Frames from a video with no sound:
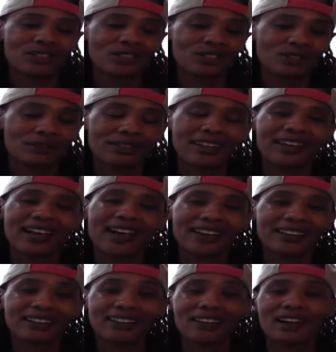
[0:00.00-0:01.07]
so that I
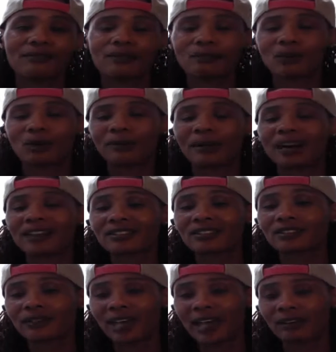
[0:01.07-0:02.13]
can have a more
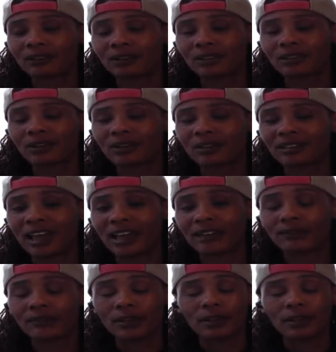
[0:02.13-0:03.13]
positive outlook on life.